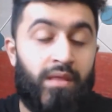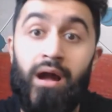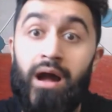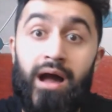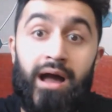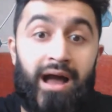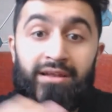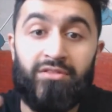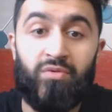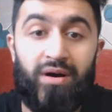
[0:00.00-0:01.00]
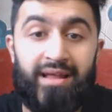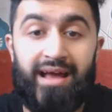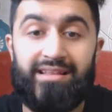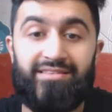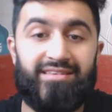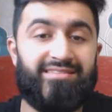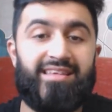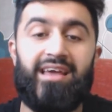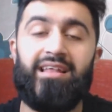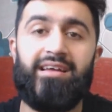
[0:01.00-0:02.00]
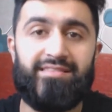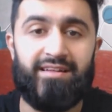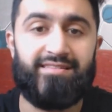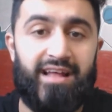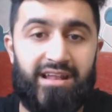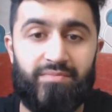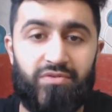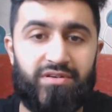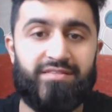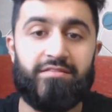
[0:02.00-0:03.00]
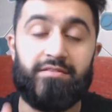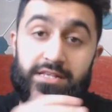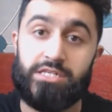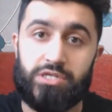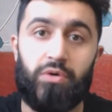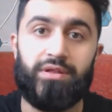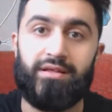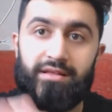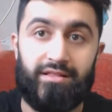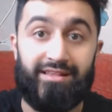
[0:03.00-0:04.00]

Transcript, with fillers: Uh, and on the one hand, you can say it's understandable because this is Oda.